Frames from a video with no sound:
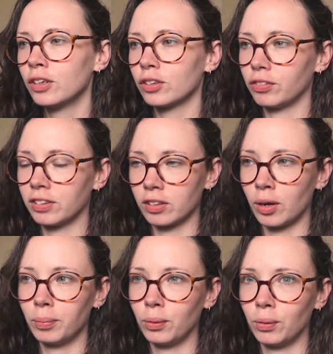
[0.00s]
So for
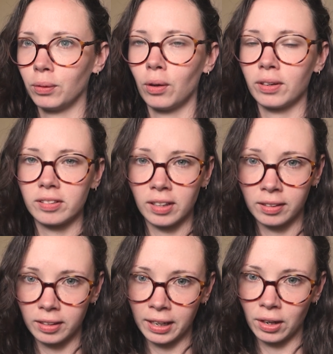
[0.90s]
example, on a
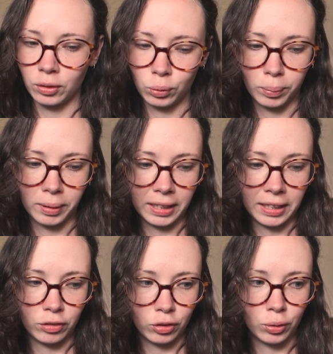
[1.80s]
Sunday I
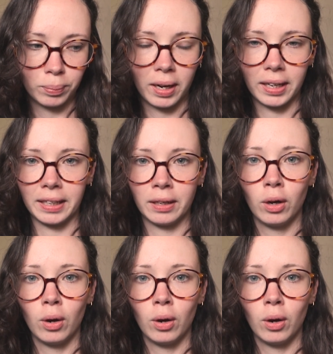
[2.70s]
normally do my